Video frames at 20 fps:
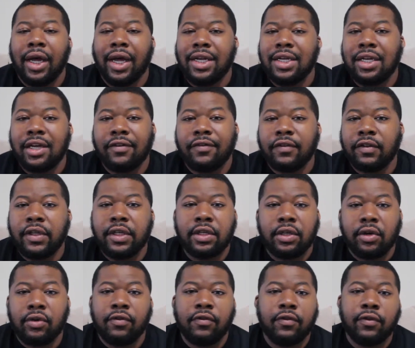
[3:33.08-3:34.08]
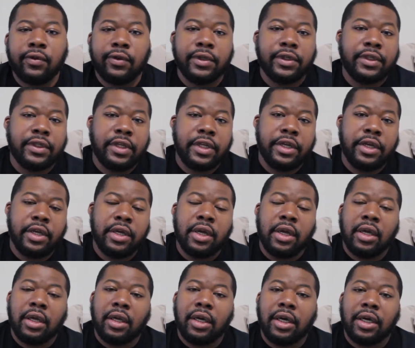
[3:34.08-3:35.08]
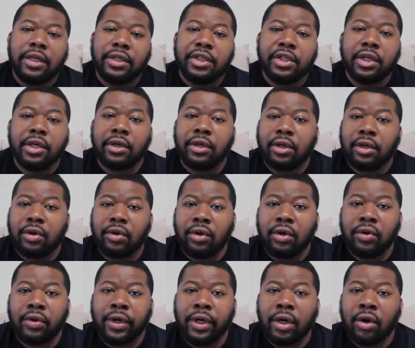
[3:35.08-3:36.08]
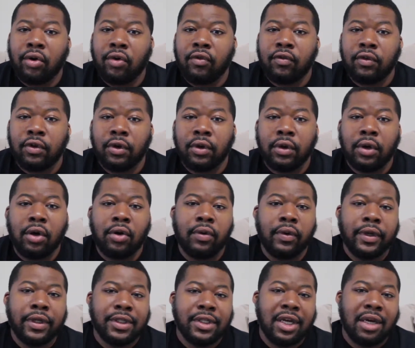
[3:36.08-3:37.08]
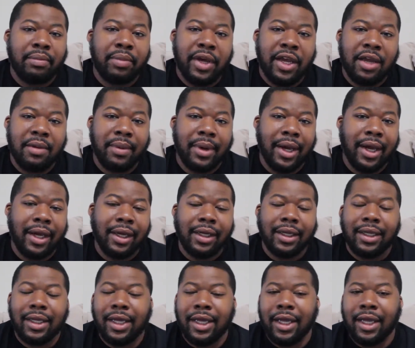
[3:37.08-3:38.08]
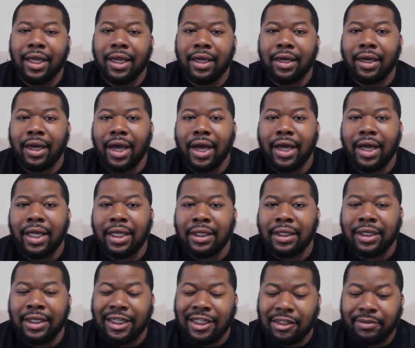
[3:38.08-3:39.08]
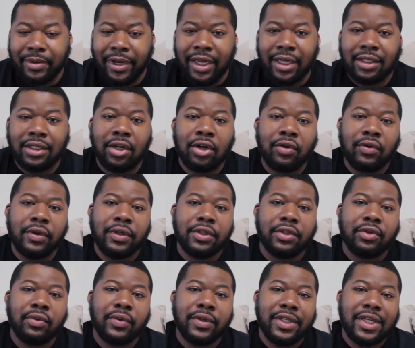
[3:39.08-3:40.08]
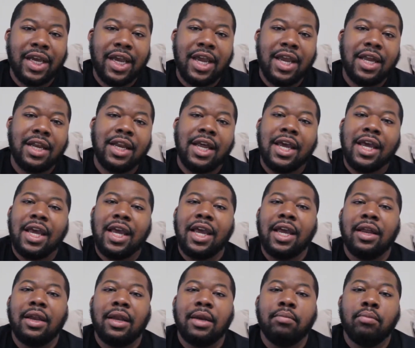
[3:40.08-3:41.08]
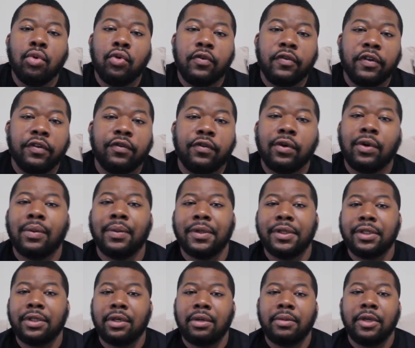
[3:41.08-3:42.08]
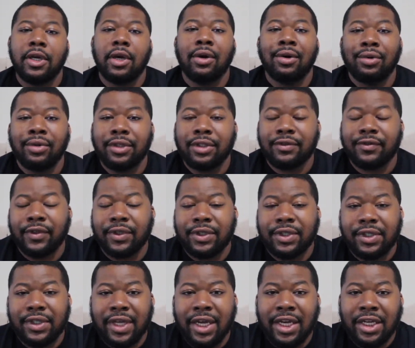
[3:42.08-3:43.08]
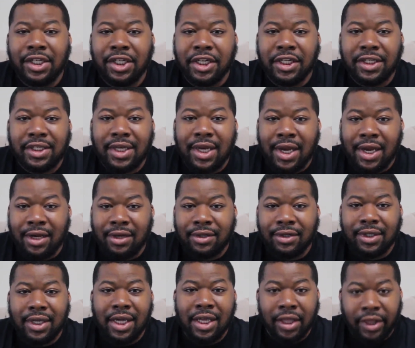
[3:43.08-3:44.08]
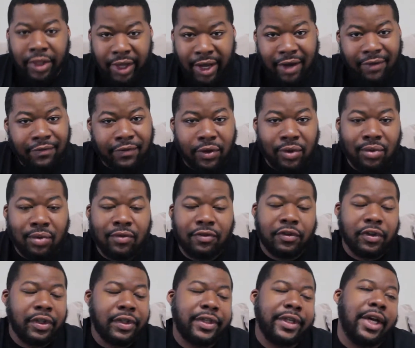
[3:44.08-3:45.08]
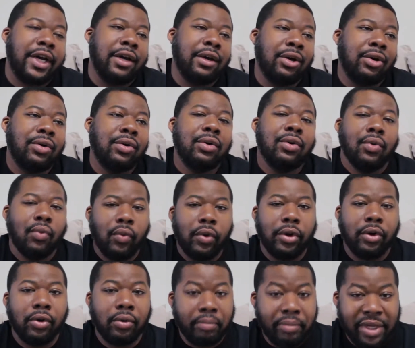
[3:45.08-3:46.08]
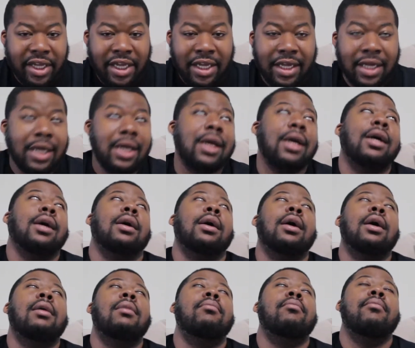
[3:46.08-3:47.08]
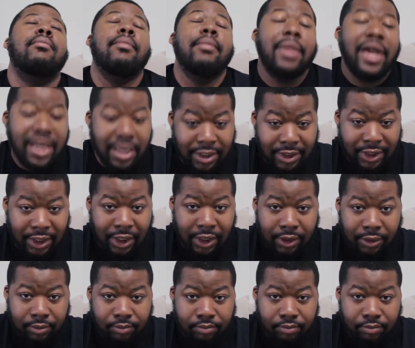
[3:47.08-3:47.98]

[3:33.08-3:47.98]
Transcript: I definitely don't foresee uh, Jericho going over Owens at Payback, and I expect Owens to retain. And moving forward, it's going to be Owens versus AJ Styles, and that feud for the title will be amazing.